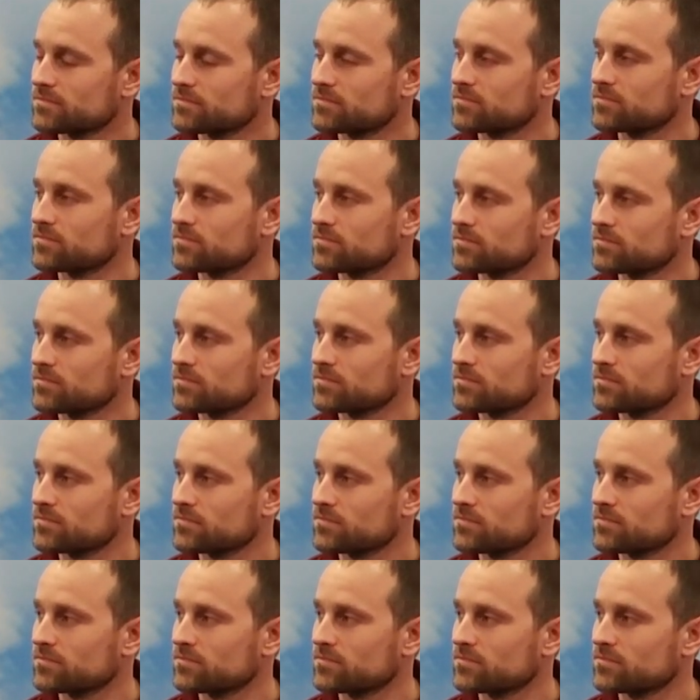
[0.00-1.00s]

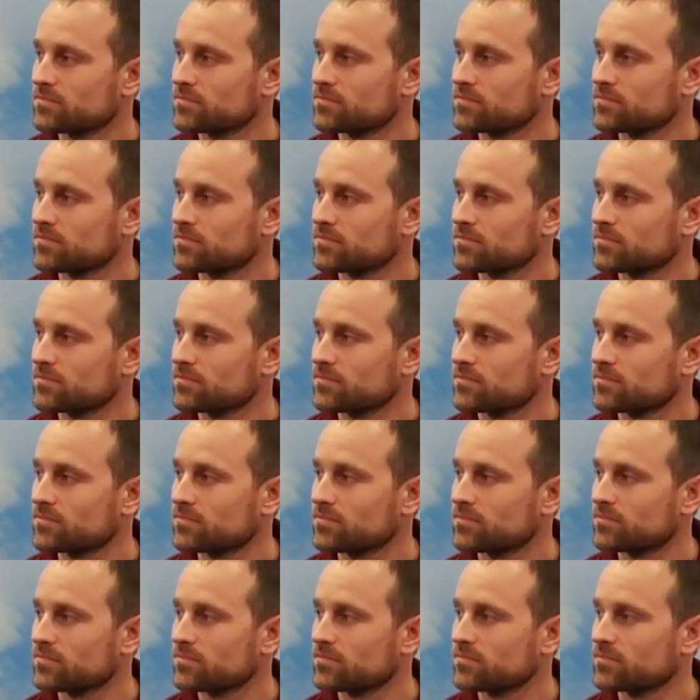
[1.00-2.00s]

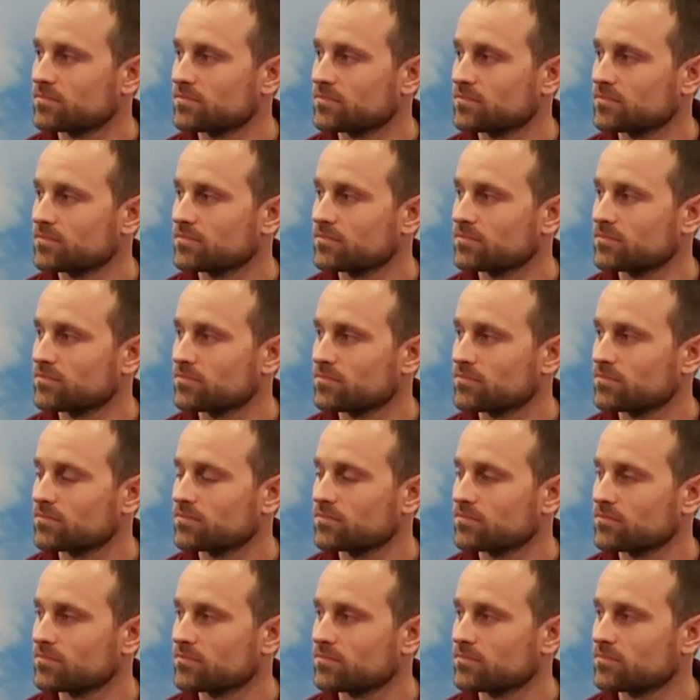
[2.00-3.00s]

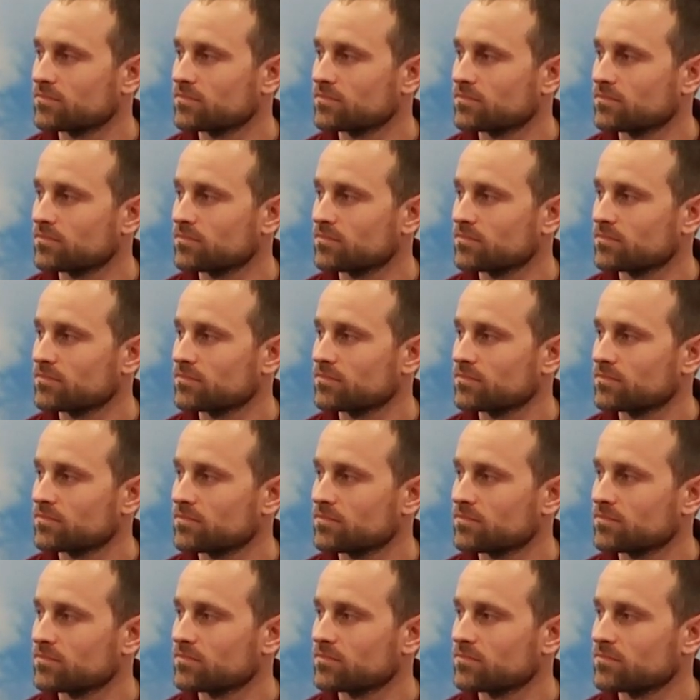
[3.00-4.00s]

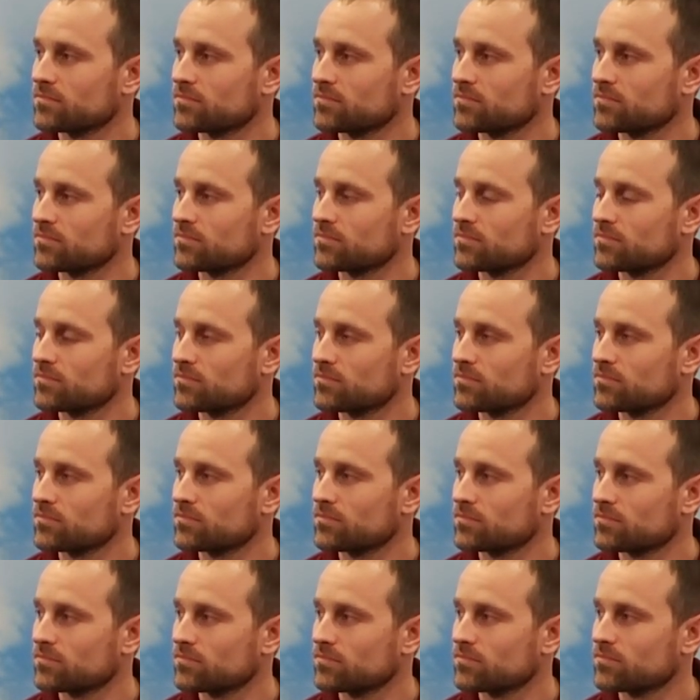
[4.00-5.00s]

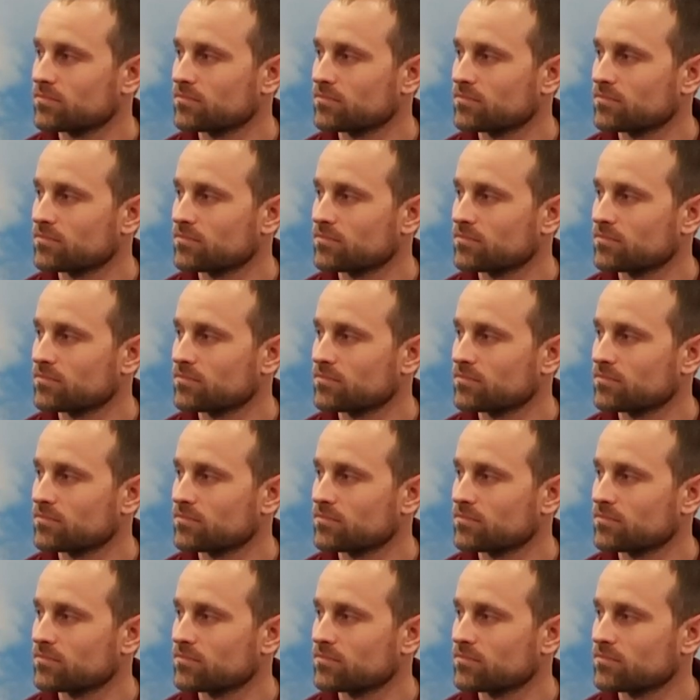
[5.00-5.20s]
(silent)